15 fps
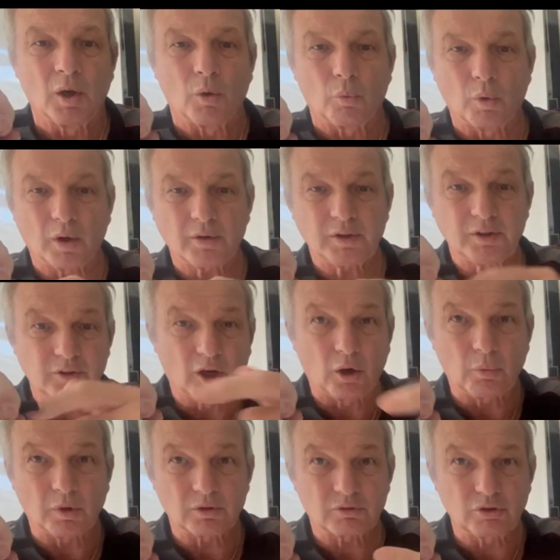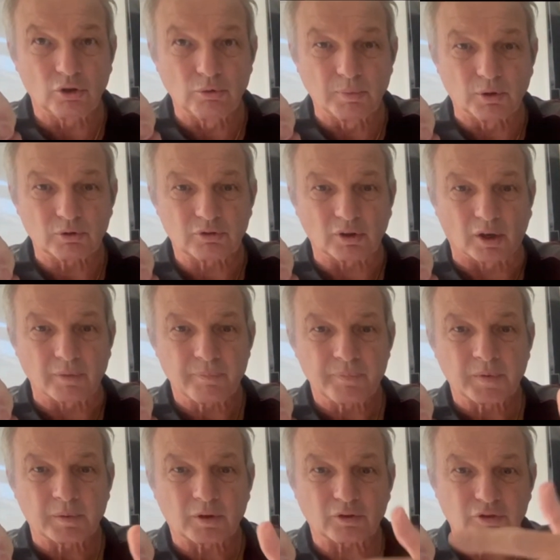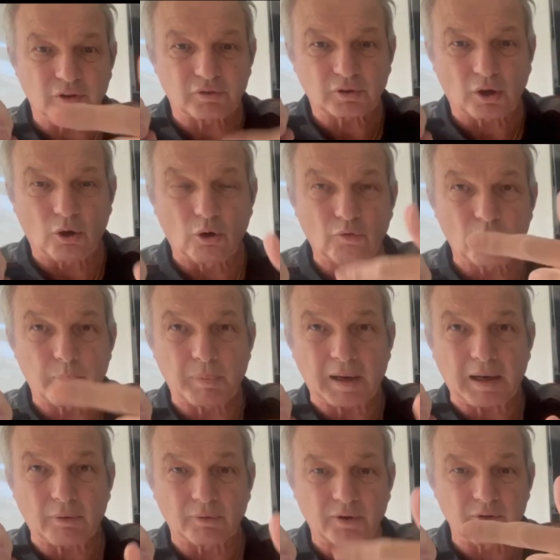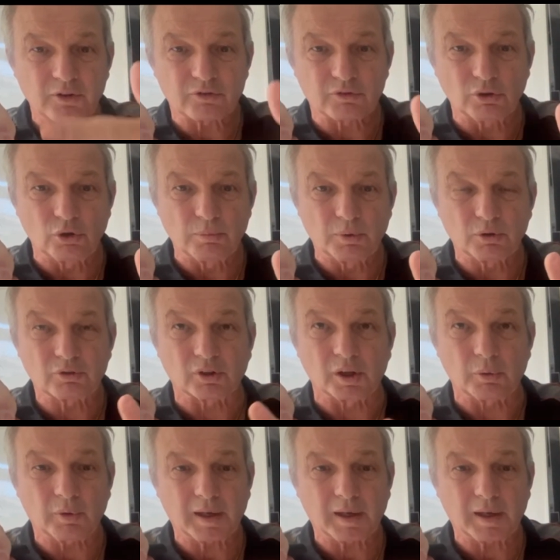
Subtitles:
One, you don't want too much on, because it's overpowering, there's too much on it.